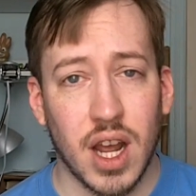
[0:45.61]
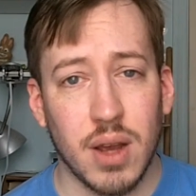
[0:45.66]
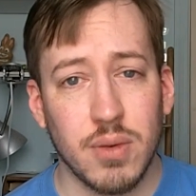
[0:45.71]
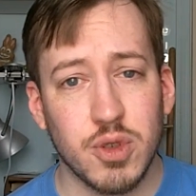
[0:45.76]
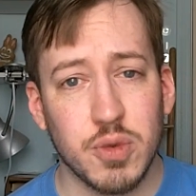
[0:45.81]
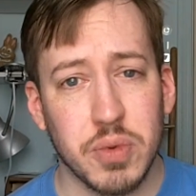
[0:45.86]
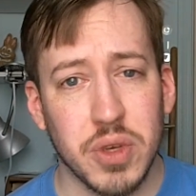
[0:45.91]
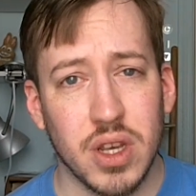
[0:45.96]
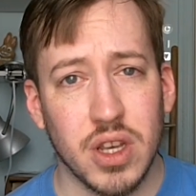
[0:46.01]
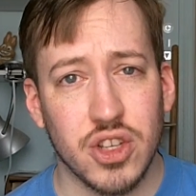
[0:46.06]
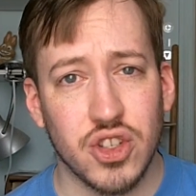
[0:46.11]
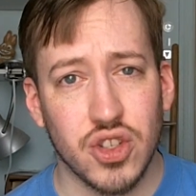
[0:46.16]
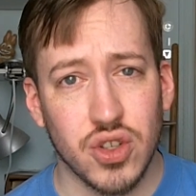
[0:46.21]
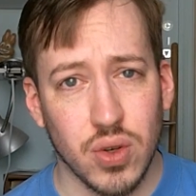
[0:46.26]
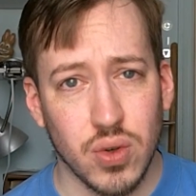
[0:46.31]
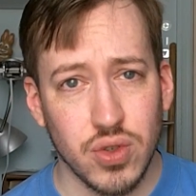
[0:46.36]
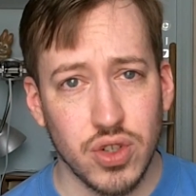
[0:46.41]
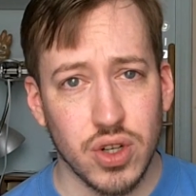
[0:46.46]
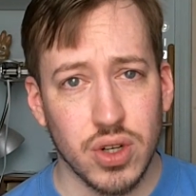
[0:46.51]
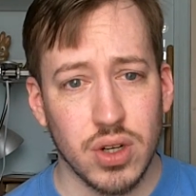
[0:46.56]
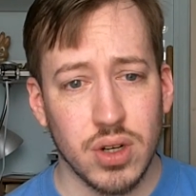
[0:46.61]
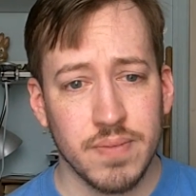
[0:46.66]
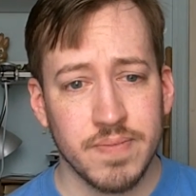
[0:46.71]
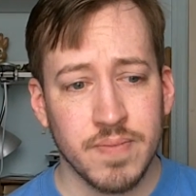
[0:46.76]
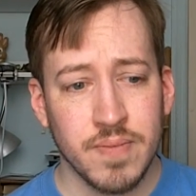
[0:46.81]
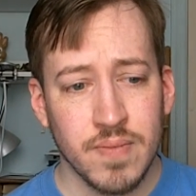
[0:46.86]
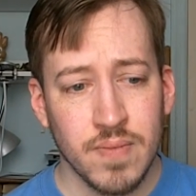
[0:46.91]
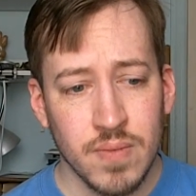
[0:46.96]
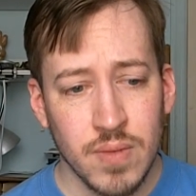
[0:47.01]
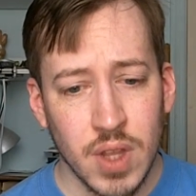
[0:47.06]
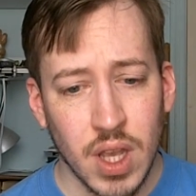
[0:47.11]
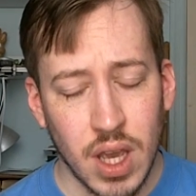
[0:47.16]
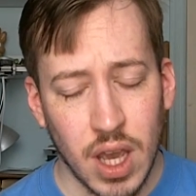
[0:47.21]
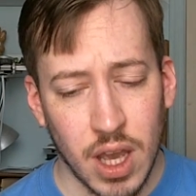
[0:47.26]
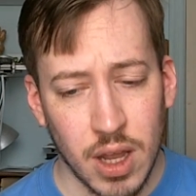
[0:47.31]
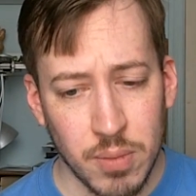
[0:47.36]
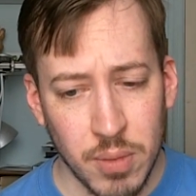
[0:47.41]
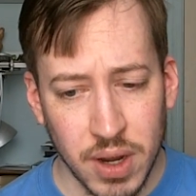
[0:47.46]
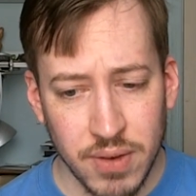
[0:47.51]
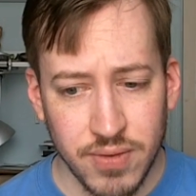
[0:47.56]
I was playing a soldier,
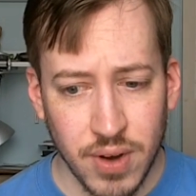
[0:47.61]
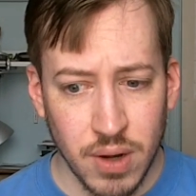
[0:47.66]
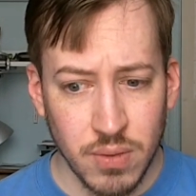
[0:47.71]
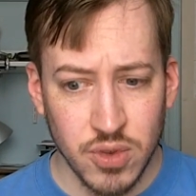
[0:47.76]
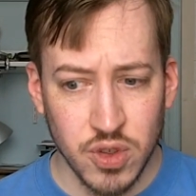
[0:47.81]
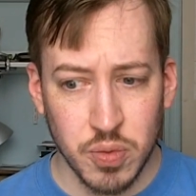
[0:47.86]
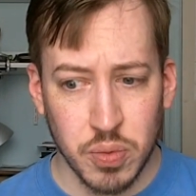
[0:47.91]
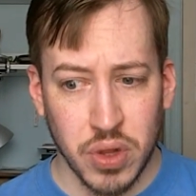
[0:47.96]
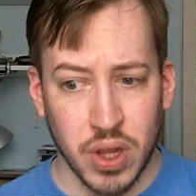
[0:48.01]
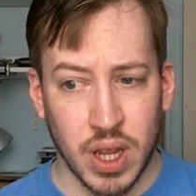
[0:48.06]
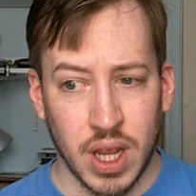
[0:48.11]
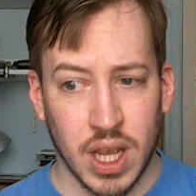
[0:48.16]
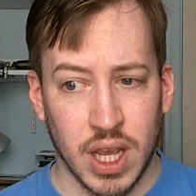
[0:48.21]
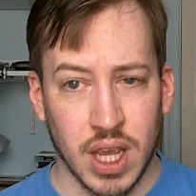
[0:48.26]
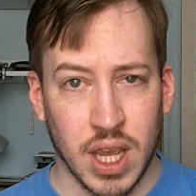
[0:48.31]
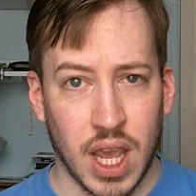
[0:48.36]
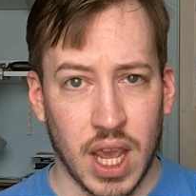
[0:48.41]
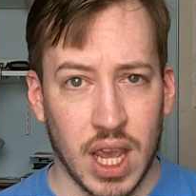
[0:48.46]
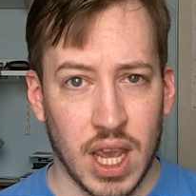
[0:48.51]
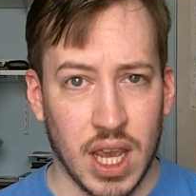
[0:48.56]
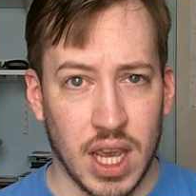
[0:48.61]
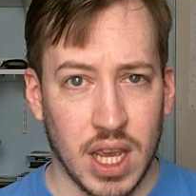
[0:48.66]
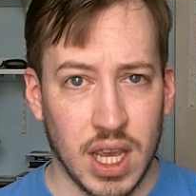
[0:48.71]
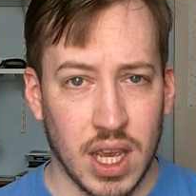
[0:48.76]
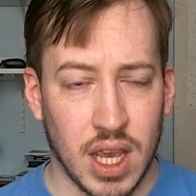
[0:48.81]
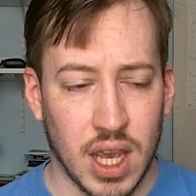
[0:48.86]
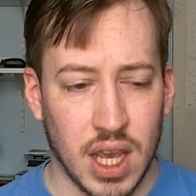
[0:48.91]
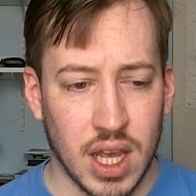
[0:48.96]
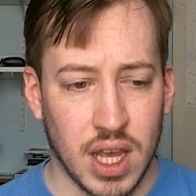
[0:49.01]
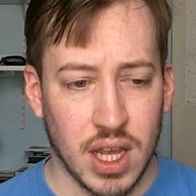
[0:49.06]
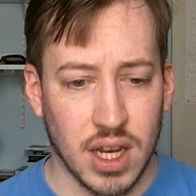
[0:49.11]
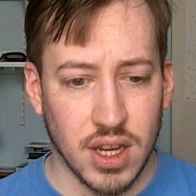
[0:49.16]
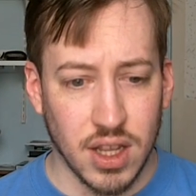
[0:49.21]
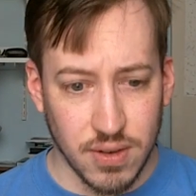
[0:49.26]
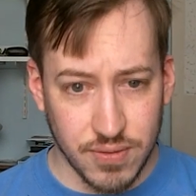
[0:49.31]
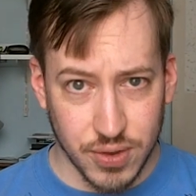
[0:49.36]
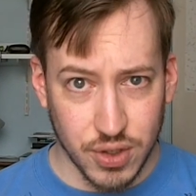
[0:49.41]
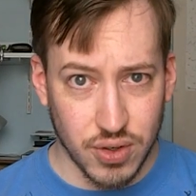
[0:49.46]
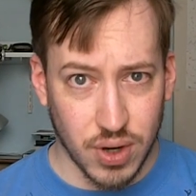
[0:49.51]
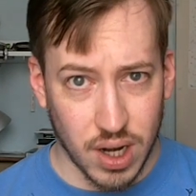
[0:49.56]
and my friend was playing a an
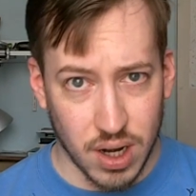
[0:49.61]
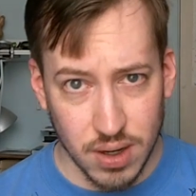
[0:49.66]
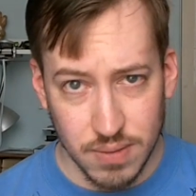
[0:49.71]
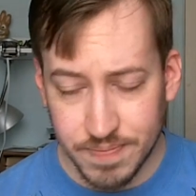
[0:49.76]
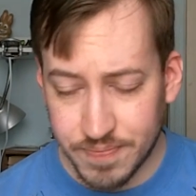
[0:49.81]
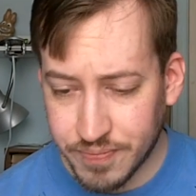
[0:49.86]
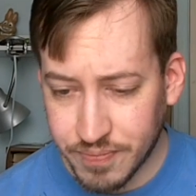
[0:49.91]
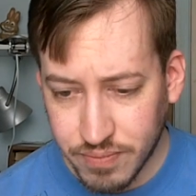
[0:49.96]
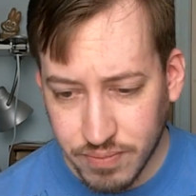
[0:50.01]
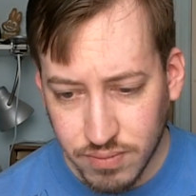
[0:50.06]
infiltrator.